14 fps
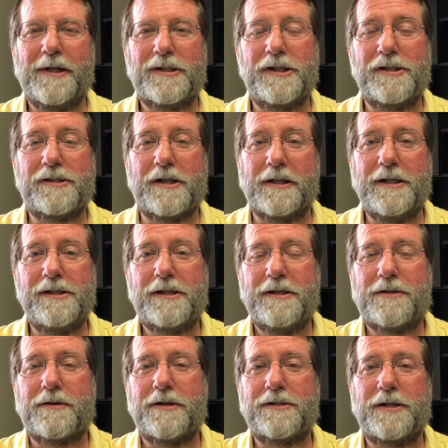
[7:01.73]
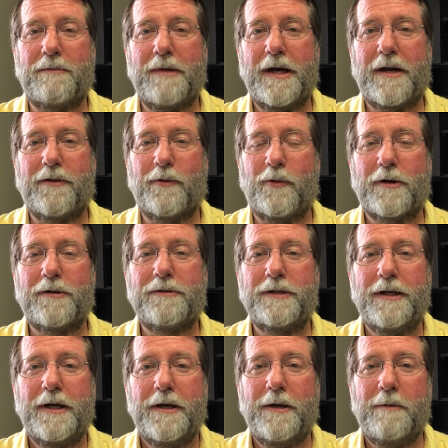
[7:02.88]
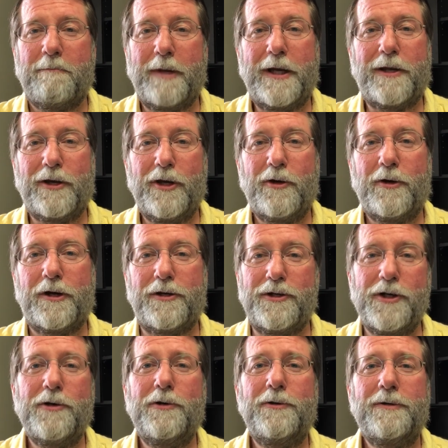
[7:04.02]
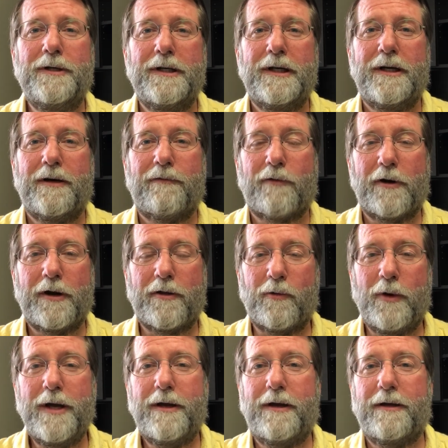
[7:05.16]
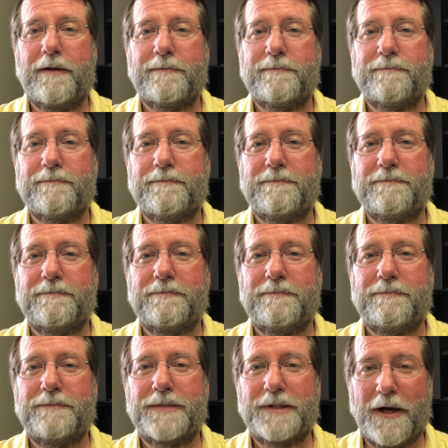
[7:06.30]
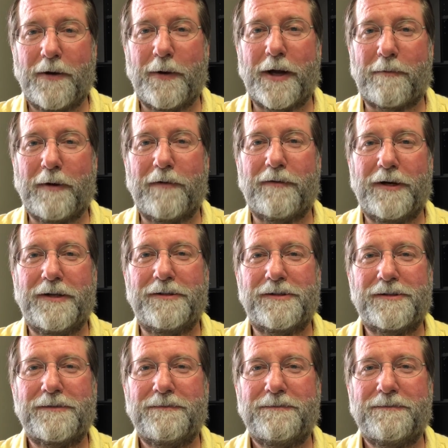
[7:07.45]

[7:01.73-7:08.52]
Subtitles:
this is the least interesting man in the world, bidding you adieu for another week. Stay awake, my friends.